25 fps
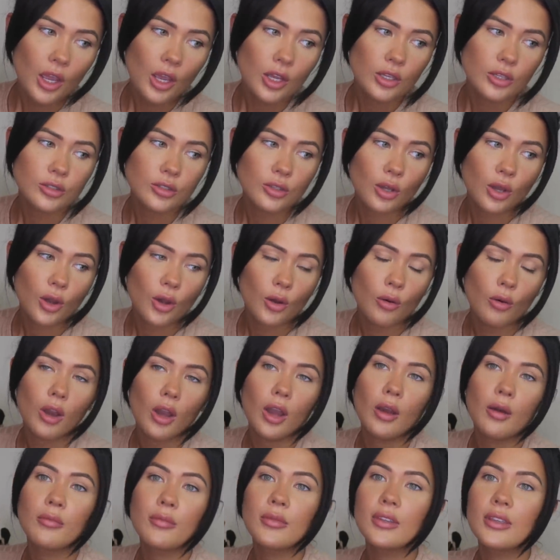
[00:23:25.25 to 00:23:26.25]
So
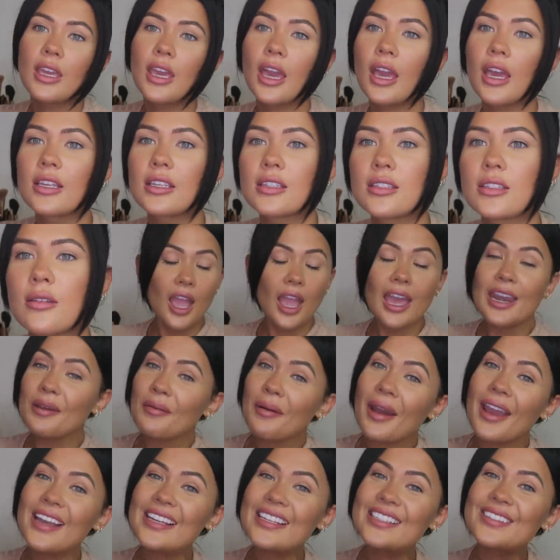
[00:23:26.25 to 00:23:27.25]
yes,
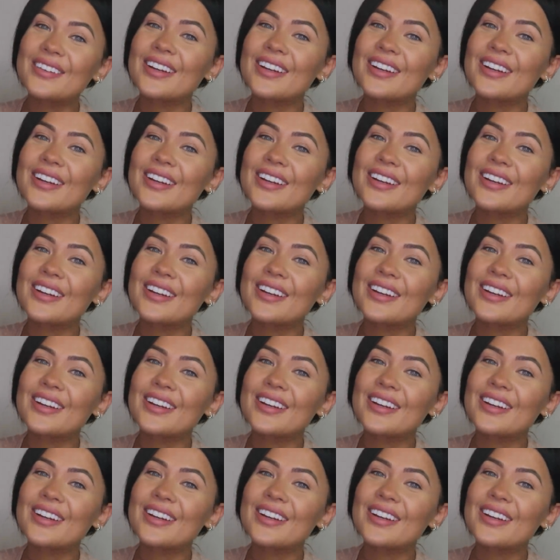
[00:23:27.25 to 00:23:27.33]
anyways,